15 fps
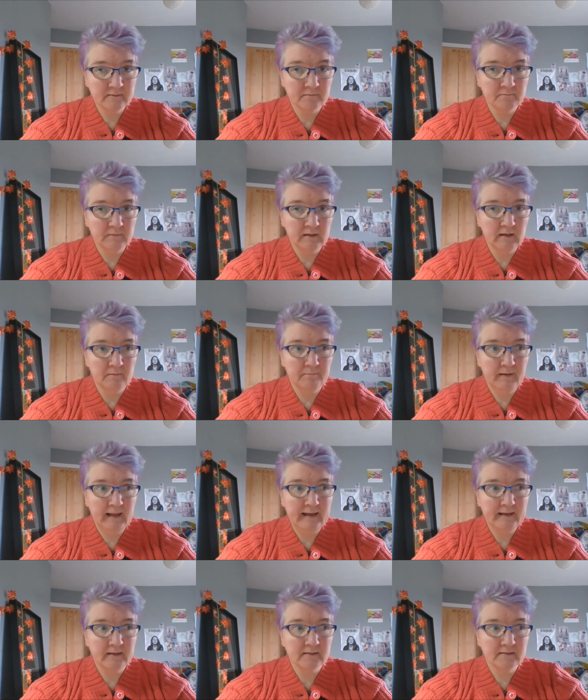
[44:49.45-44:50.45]
some
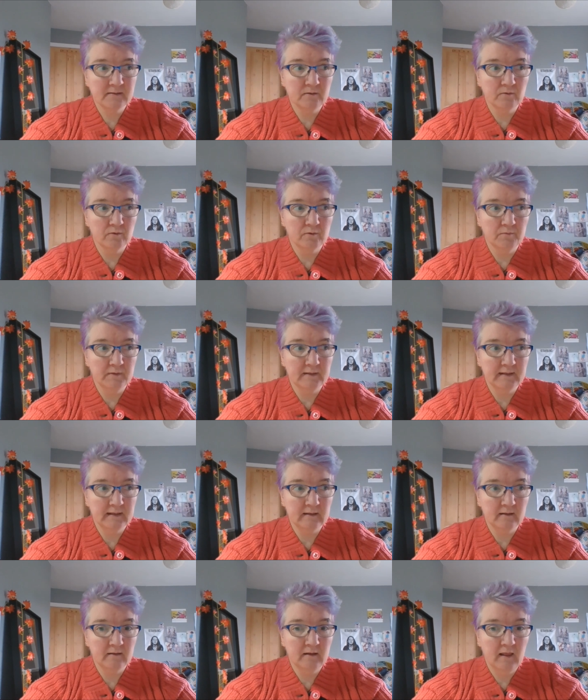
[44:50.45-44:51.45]
black silk with
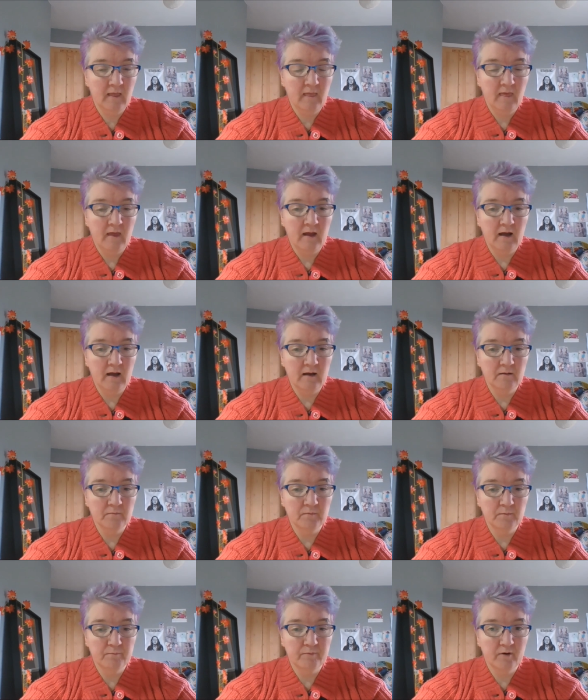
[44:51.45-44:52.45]
little
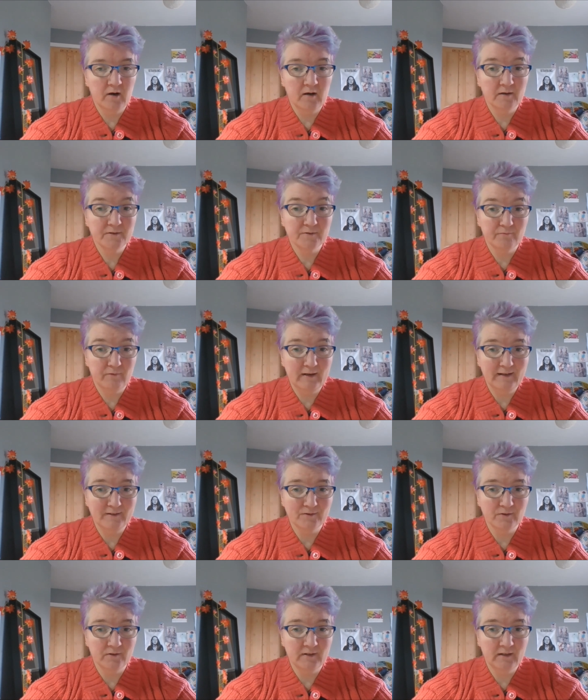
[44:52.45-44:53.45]
um, brass
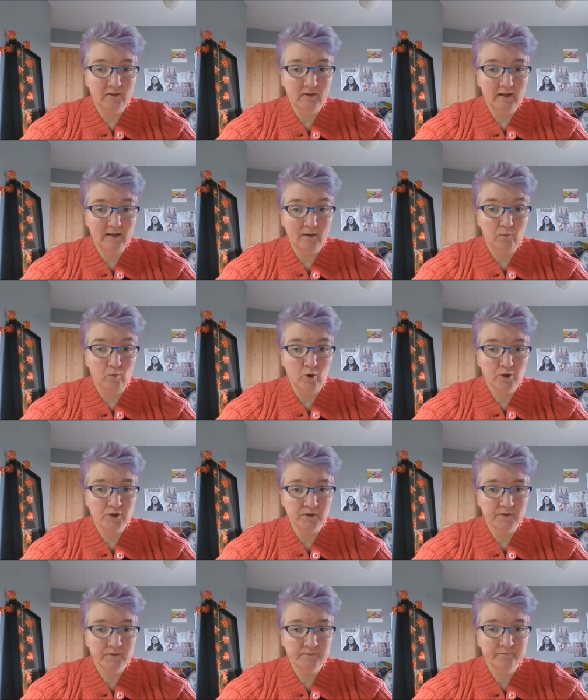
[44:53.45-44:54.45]
rings on it, look like little
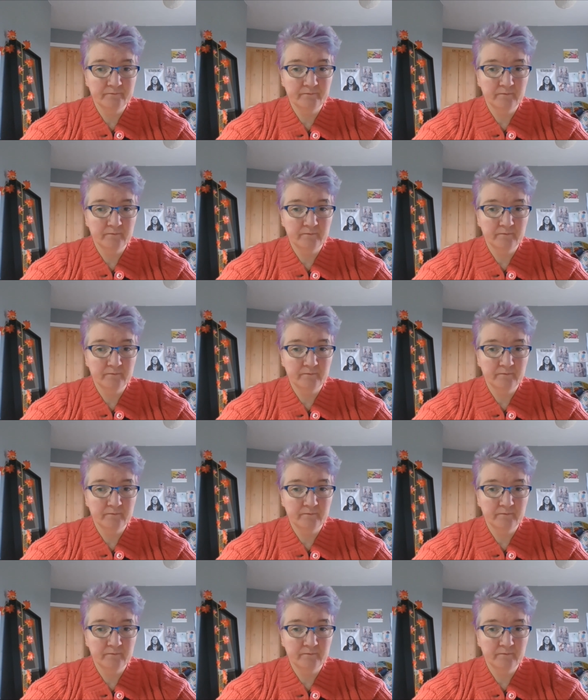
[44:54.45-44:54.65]
washers.